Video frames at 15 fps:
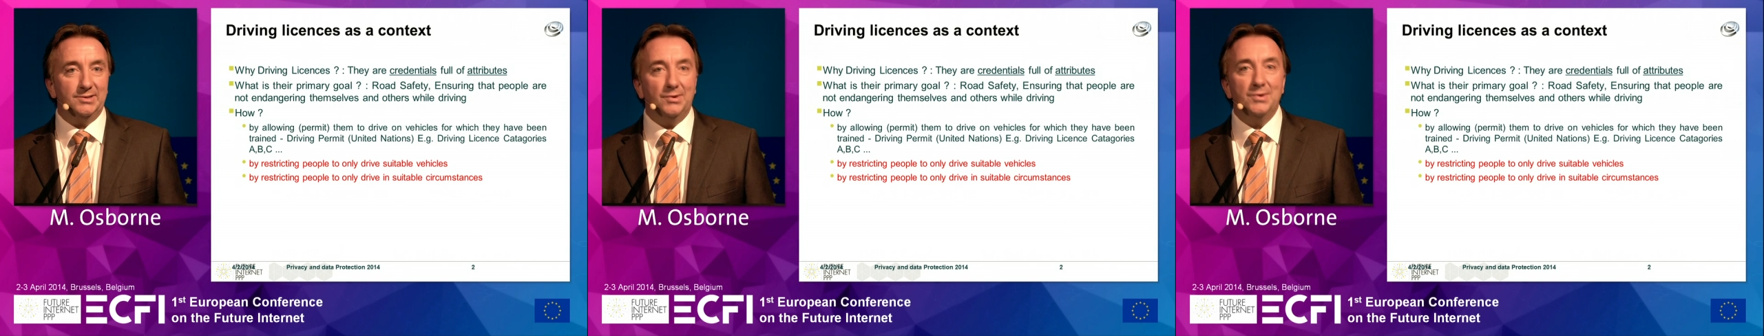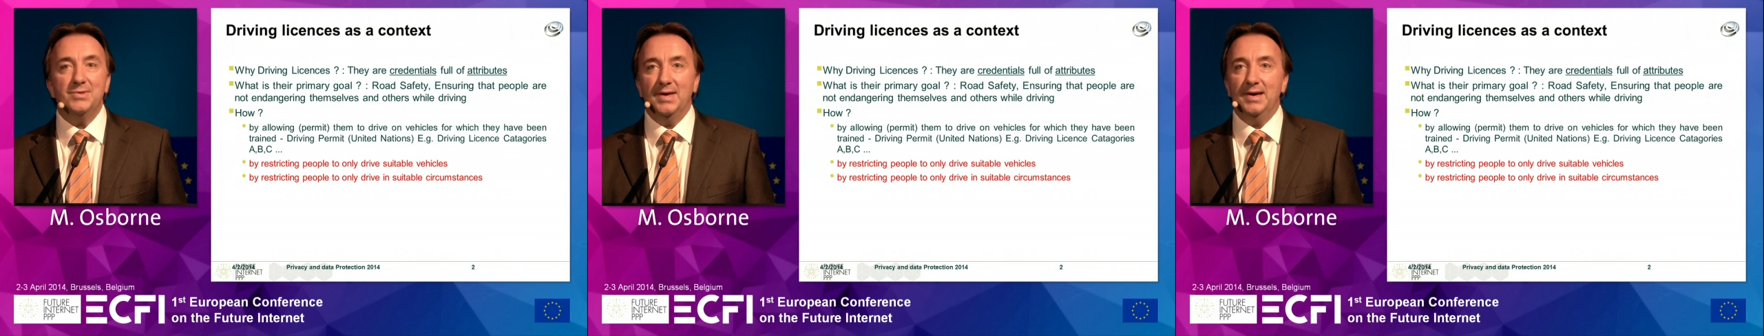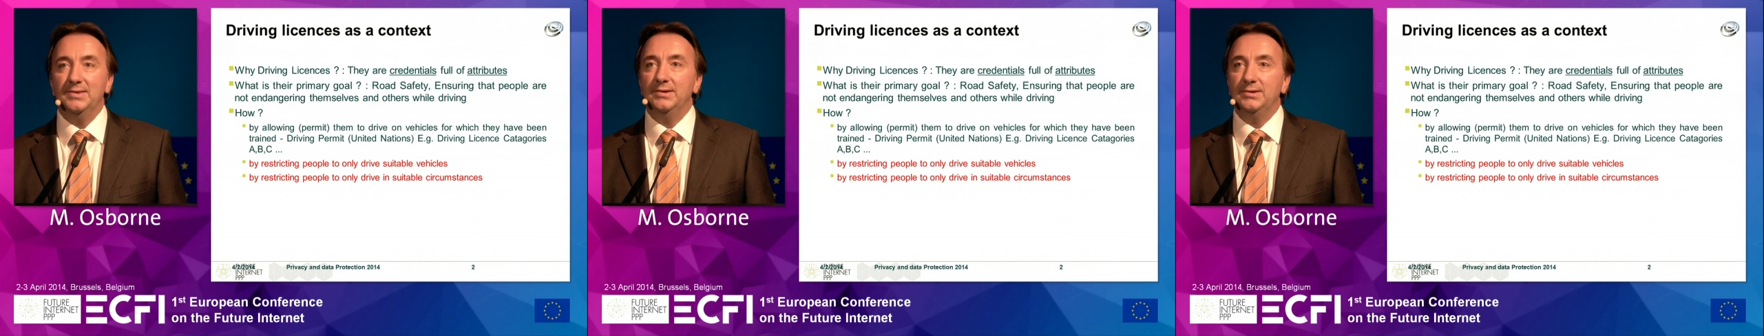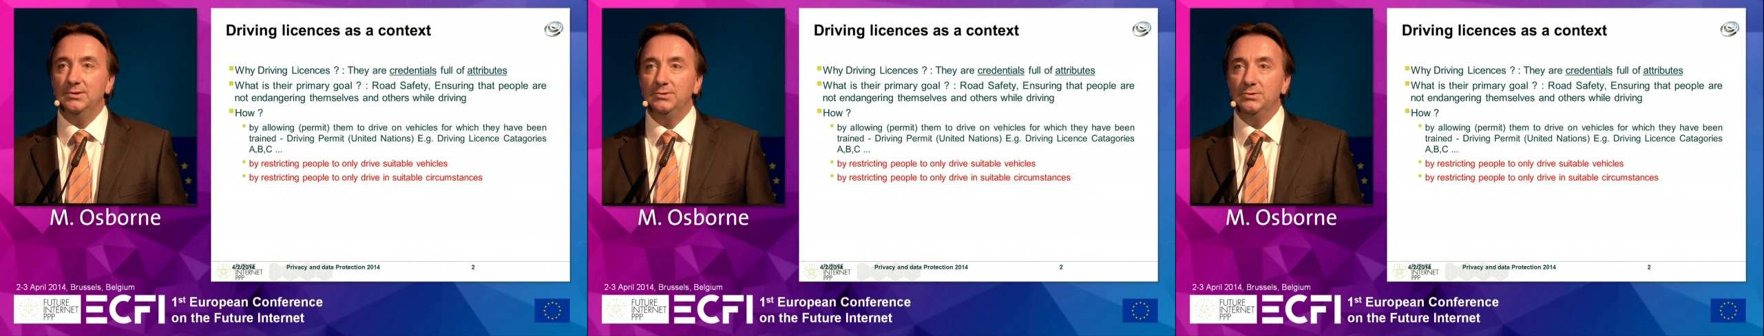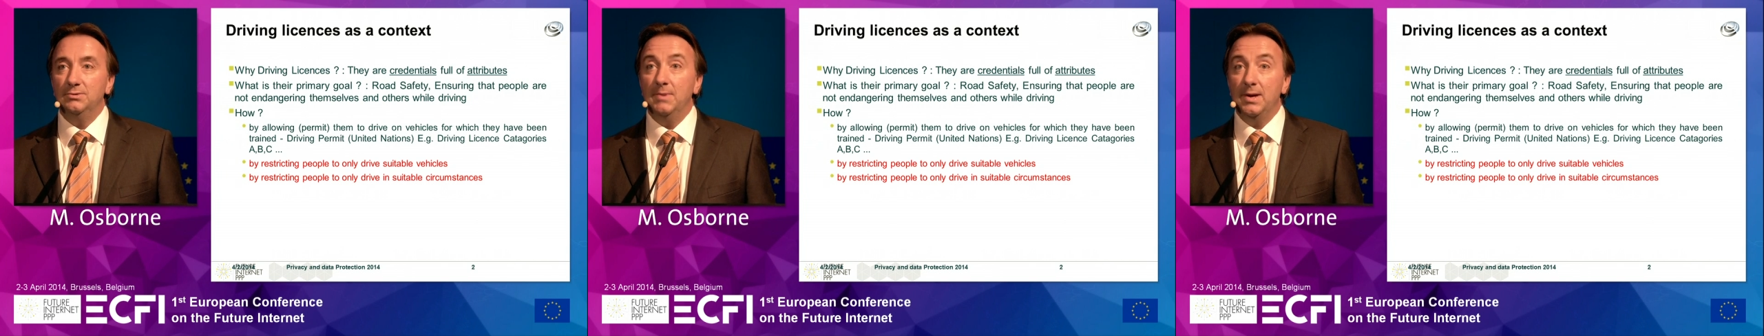on there that
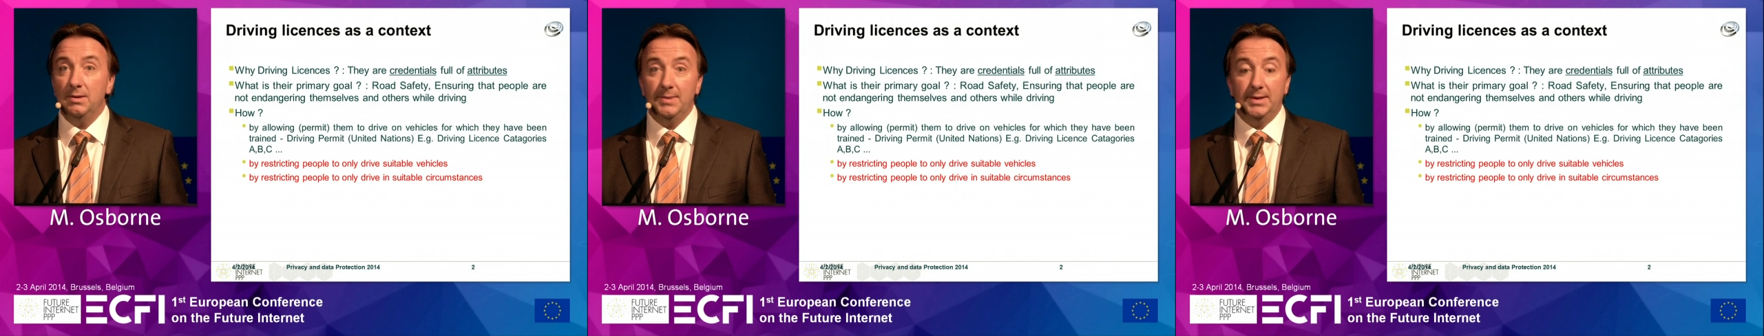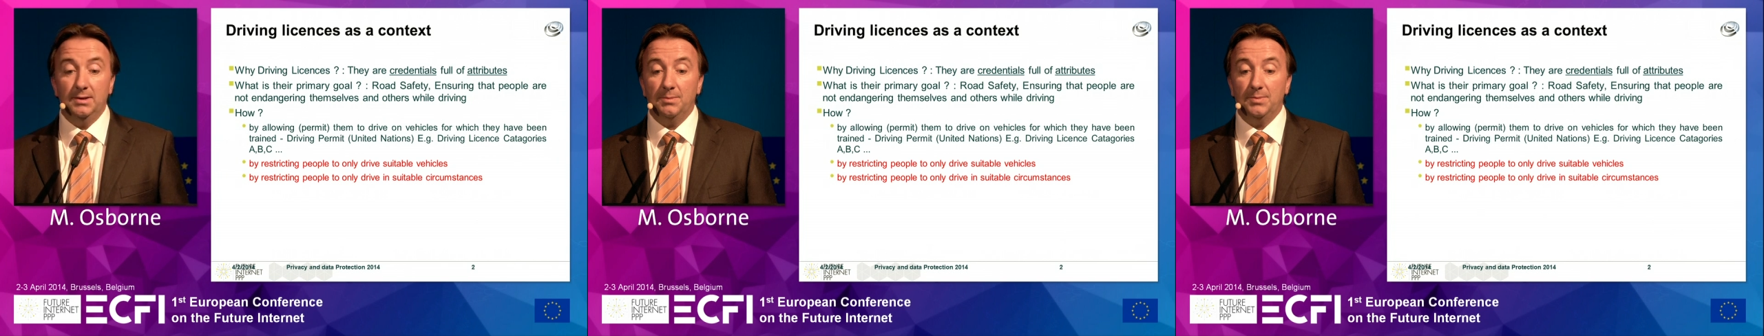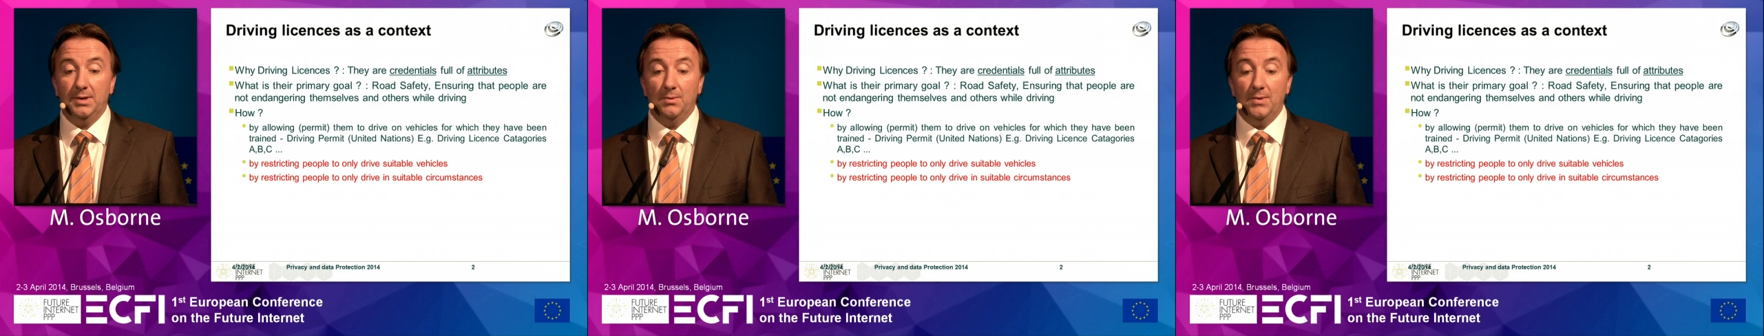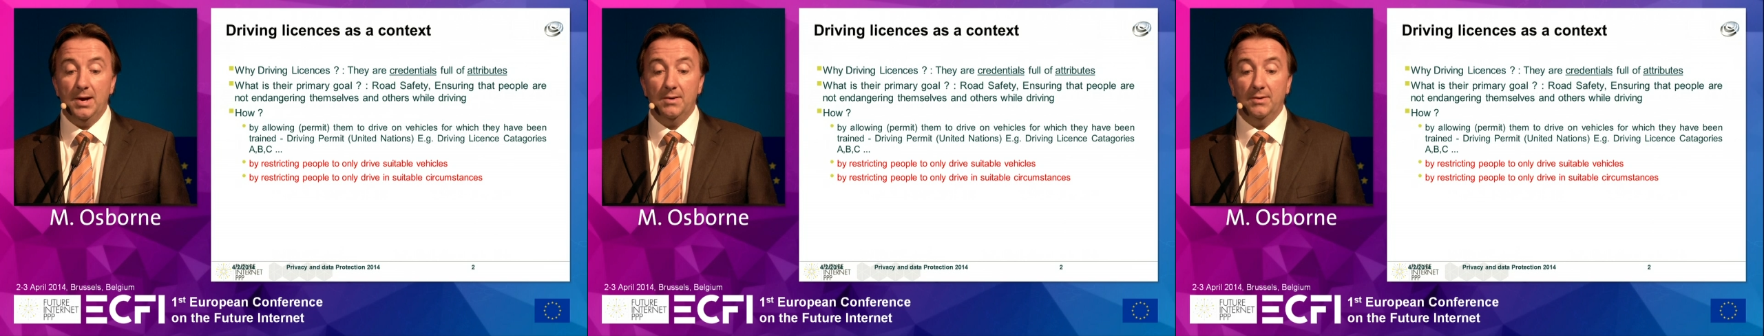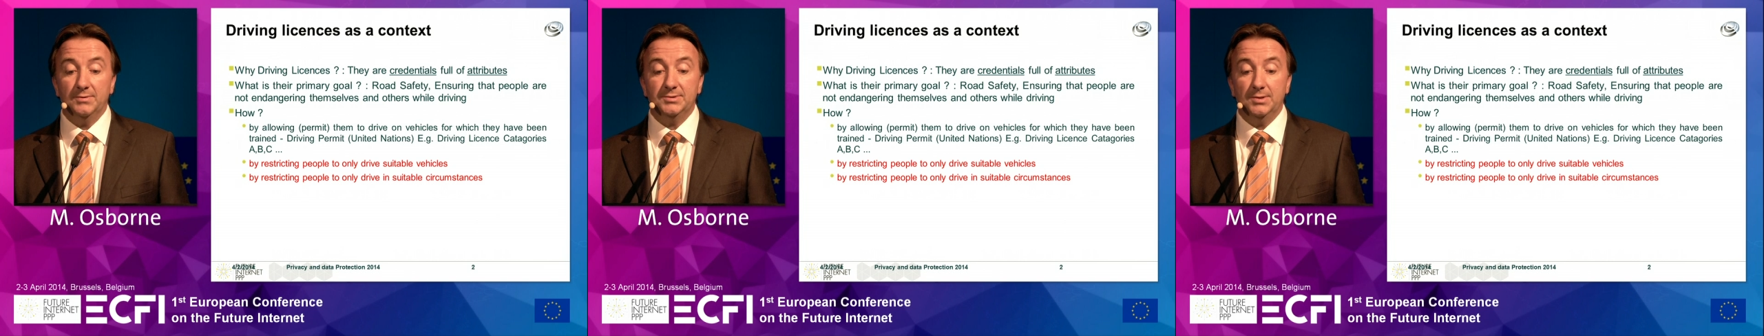you may or may not be aware of.